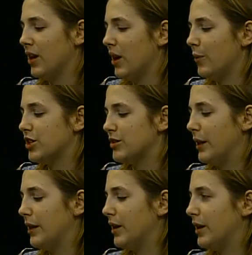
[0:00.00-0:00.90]
we're just
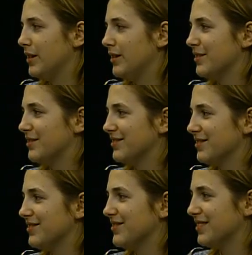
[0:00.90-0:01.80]
being. How we need a
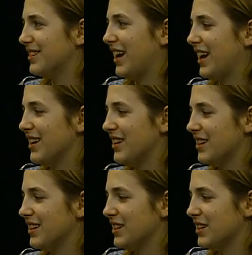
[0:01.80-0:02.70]
new, we yeah. need a
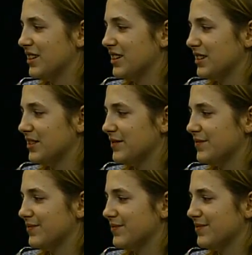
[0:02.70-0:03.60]
new system to
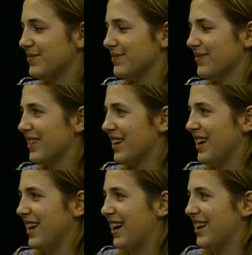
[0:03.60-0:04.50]
try to break this. It's
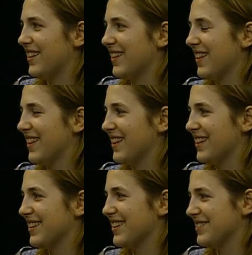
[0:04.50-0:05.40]
not working. It's
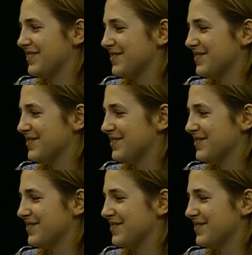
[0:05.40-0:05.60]
not